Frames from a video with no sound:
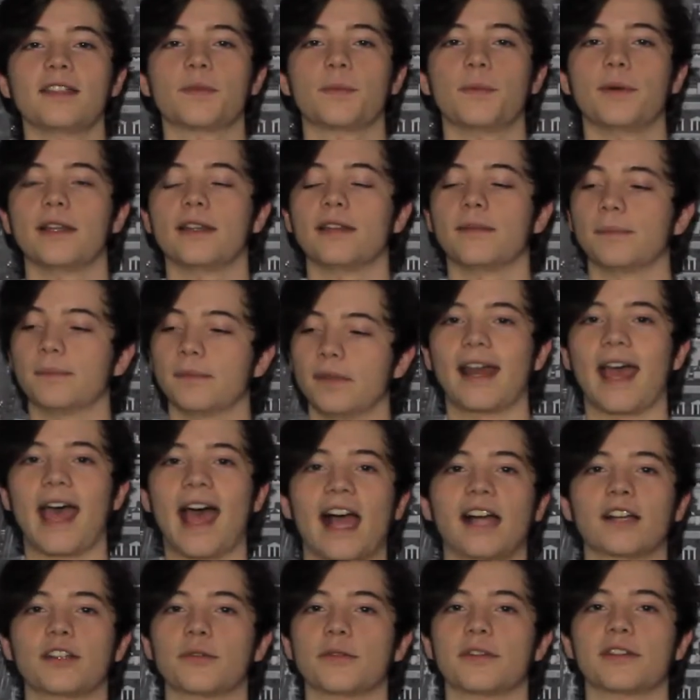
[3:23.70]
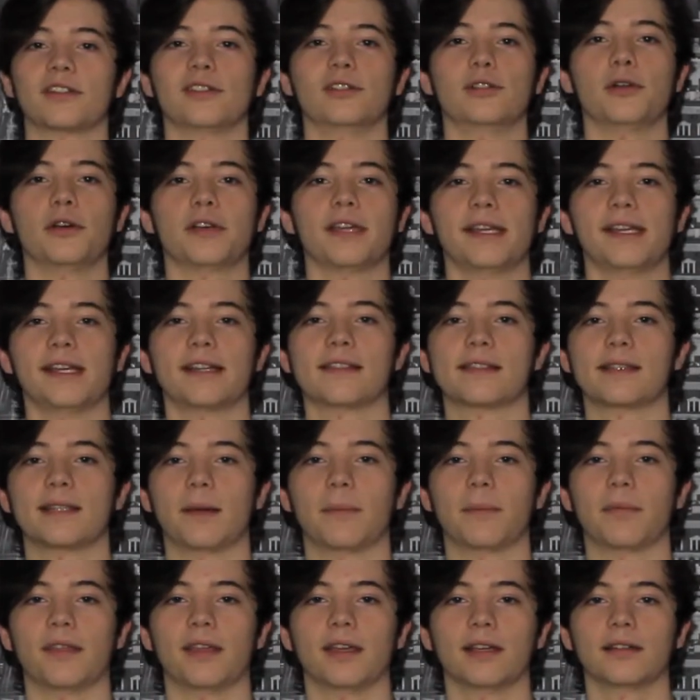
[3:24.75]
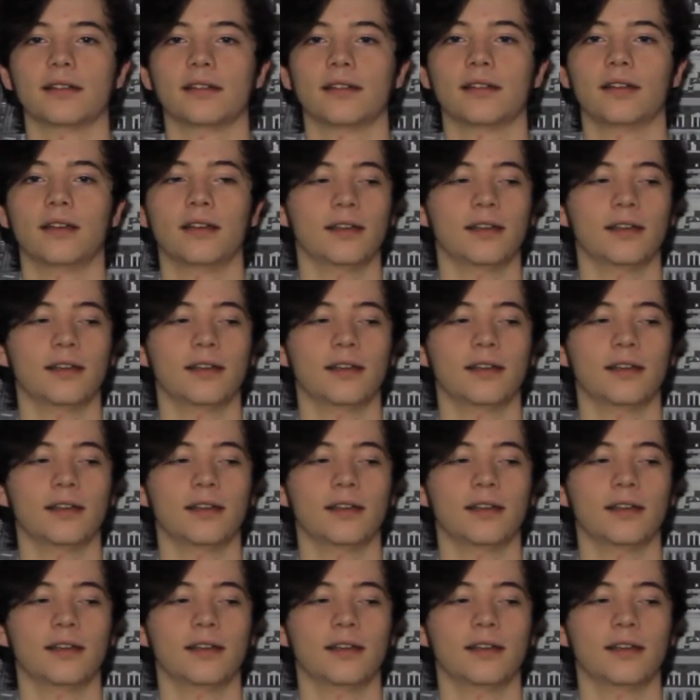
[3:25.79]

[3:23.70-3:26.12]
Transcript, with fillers: is when an actor is looking at something,